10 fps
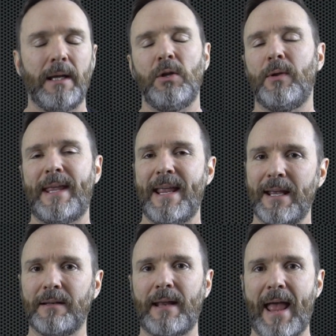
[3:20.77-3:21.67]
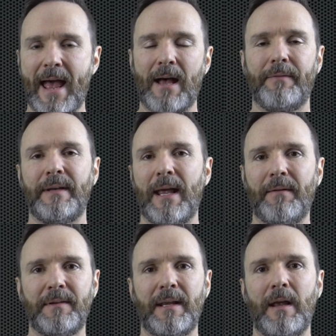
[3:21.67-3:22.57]
You can't have an
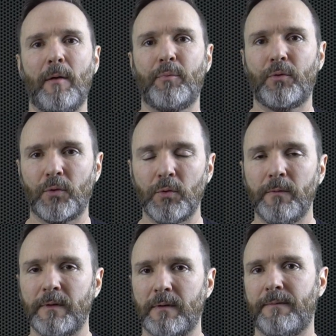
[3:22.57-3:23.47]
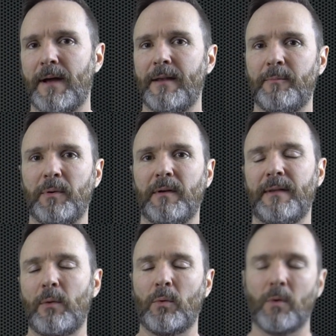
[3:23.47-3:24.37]
FDA approved device because
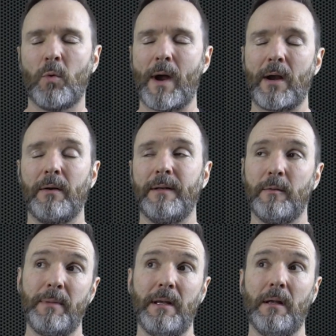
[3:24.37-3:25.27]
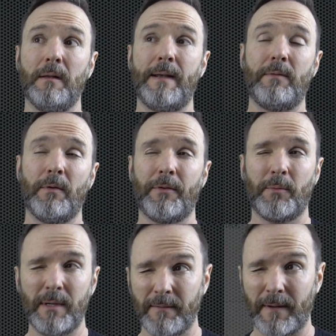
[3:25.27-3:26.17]
that will require it to be a level
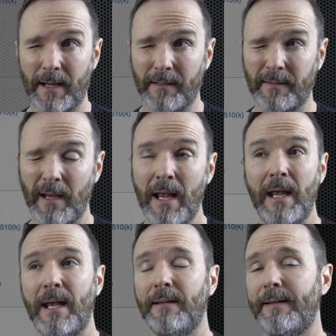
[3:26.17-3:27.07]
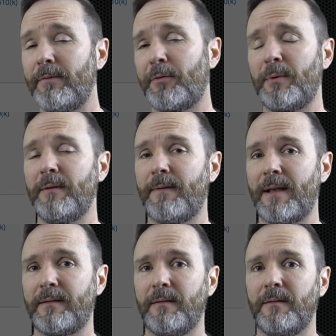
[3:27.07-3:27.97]
3 device, and level 3
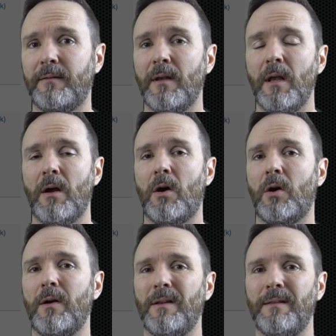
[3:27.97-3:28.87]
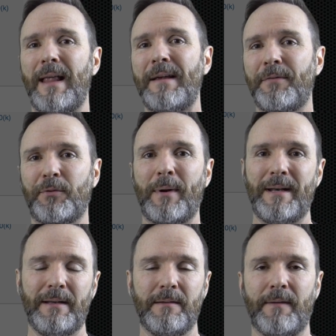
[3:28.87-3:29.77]
devices are
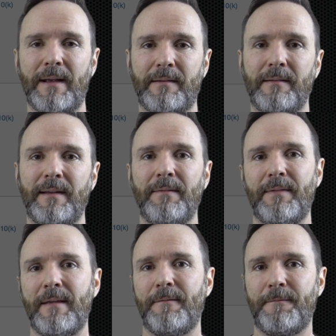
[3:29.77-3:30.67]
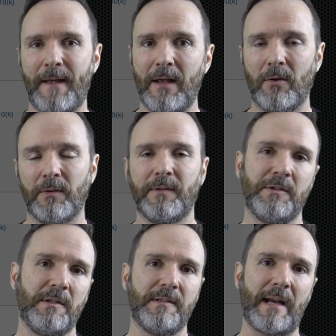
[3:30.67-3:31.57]
life-threatening devices if they fail,
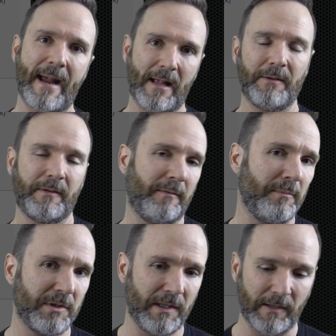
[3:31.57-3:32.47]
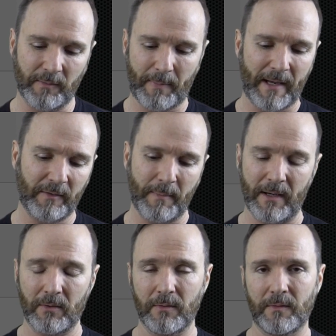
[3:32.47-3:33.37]
such as dialysis machines,
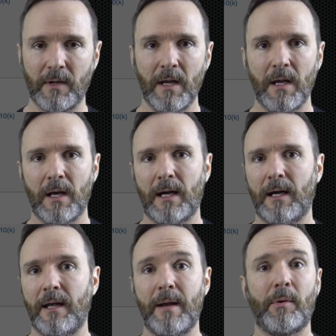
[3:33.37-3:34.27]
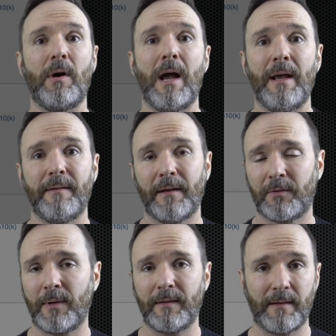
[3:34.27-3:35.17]
pacemakers, MRIs,
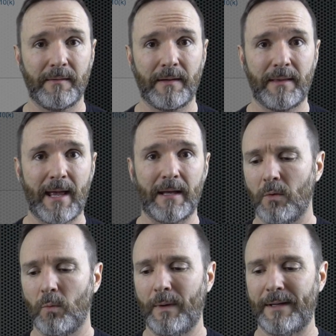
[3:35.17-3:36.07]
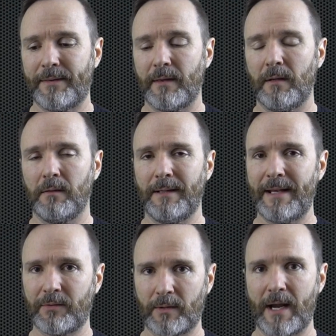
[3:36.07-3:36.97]
x-rays, things like that. With
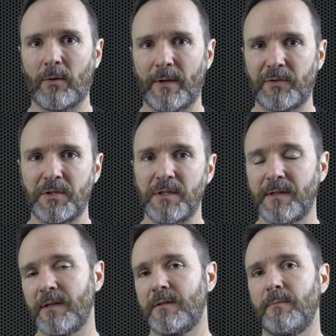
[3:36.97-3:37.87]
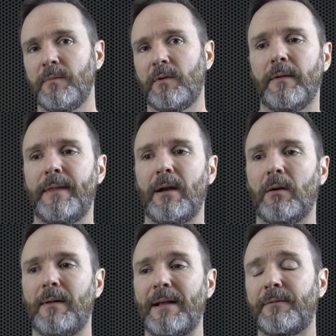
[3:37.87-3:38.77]
laser hair restoration systems,
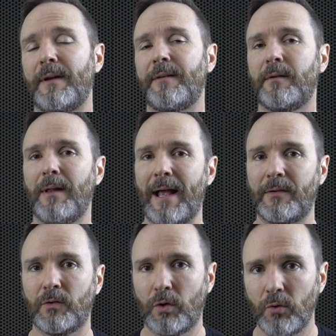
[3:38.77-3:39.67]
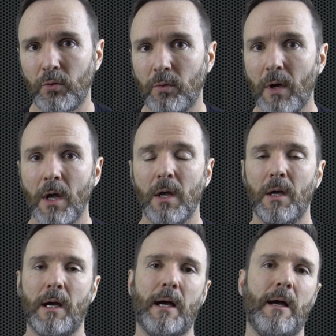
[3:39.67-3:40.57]
they're classified as class 2,
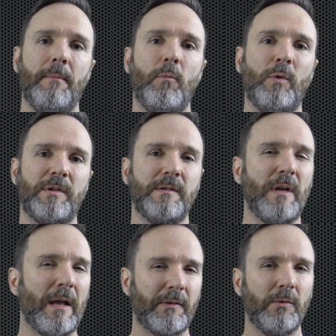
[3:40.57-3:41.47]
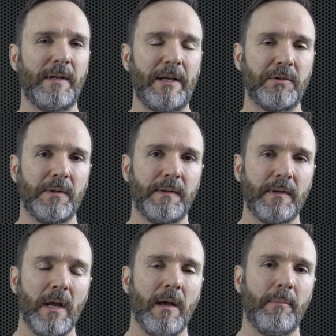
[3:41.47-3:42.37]
which is not so
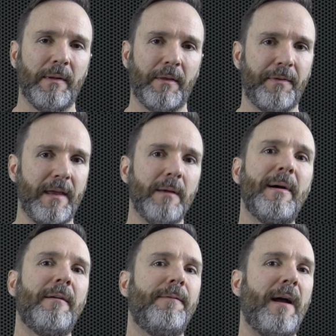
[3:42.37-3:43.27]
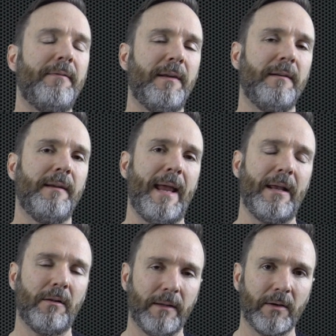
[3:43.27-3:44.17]
dangerous, but the thing about
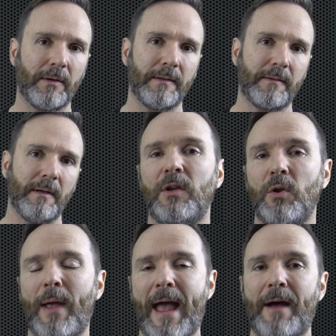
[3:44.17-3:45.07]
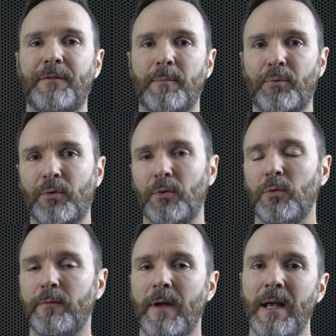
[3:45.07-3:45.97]
510K clearance, you have to prove